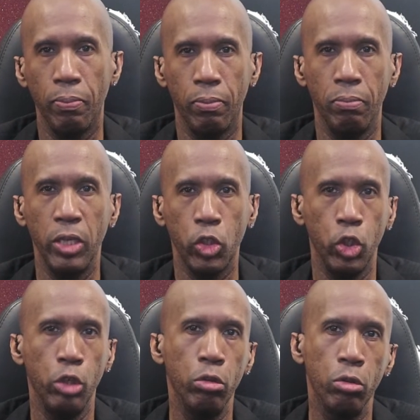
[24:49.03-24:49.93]

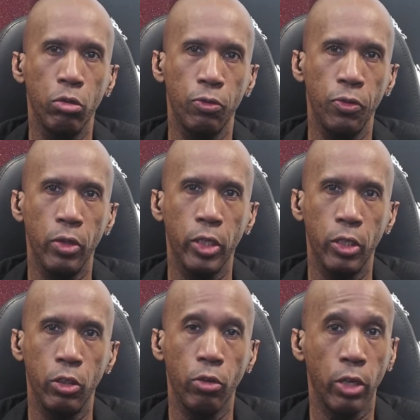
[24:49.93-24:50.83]
misused for the
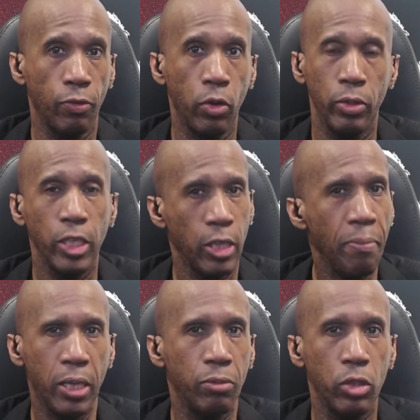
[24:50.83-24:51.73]
destruction of a whole nation, that
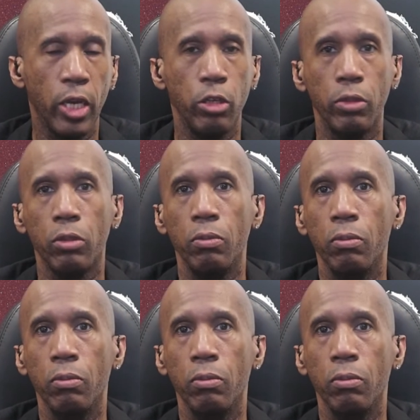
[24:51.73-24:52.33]
becomes dangerous.